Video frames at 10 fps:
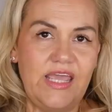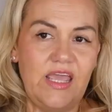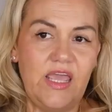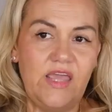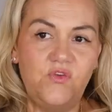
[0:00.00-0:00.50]

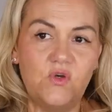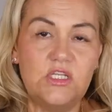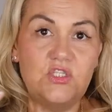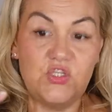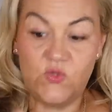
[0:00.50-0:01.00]
if you're
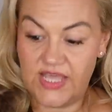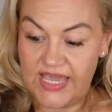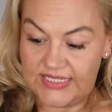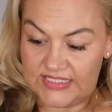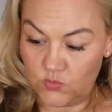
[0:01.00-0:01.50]
gonna do
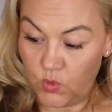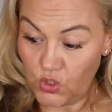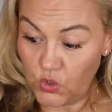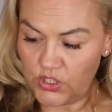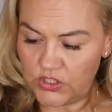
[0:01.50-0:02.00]
this, what
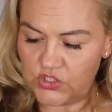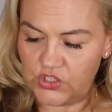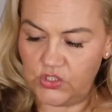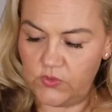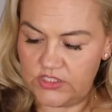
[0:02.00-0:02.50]
you could do
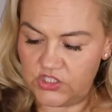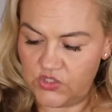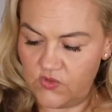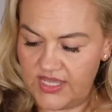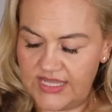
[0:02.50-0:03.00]
is
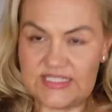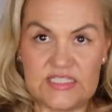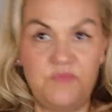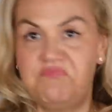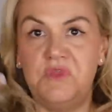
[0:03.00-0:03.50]
do
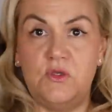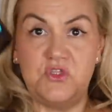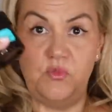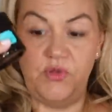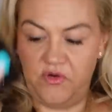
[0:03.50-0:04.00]
this. You could
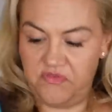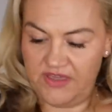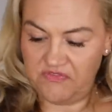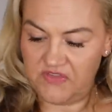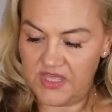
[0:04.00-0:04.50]
do the
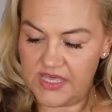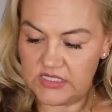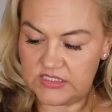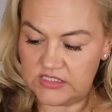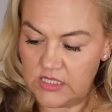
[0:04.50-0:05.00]
purifying
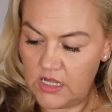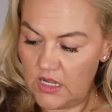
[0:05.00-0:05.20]
first.